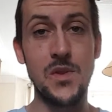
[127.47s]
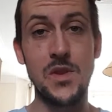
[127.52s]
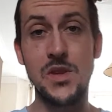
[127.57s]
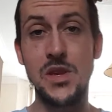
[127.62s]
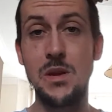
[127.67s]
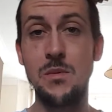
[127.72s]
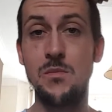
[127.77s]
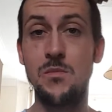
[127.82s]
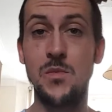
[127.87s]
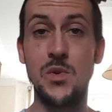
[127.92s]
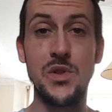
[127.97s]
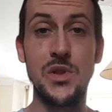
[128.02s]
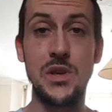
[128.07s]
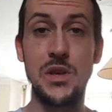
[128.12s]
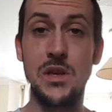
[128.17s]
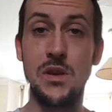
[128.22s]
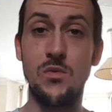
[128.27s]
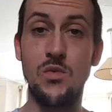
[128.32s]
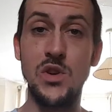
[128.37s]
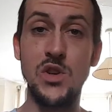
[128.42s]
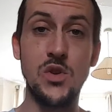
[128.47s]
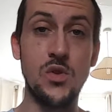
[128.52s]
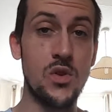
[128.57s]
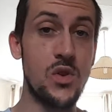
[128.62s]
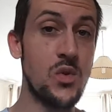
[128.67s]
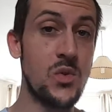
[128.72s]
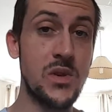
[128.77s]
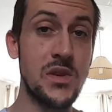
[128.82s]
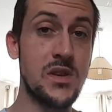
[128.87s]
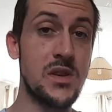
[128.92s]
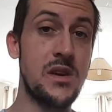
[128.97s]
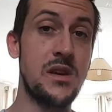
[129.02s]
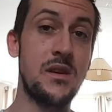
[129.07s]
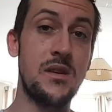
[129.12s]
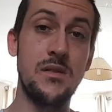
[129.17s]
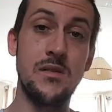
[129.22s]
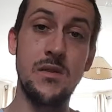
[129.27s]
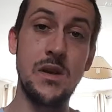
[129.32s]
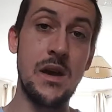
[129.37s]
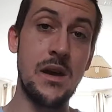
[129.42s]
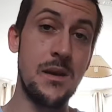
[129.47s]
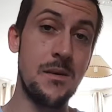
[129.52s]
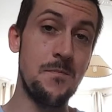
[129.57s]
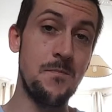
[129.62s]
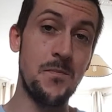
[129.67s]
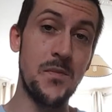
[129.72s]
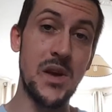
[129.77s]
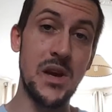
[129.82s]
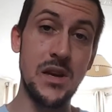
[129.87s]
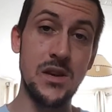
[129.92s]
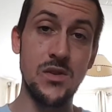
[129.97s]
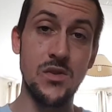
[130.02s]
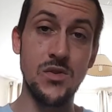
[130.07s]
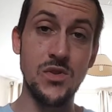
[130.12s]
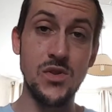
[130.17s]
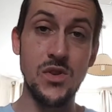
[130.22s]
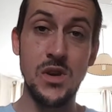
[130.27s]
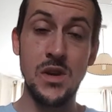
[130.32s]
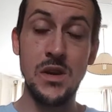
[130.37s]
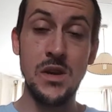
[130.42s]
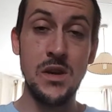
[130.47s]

Same with the original Lucasade that he does.